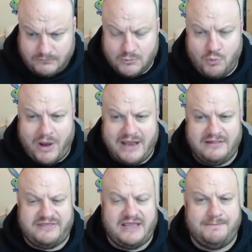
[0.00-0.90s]

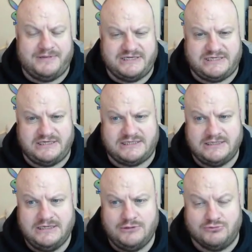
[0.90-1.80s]
when the Blizzard
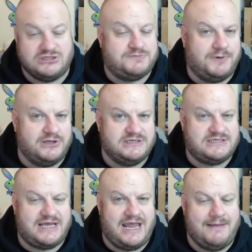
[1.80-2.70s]

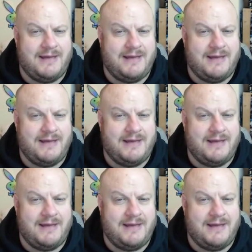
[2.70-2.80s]
response came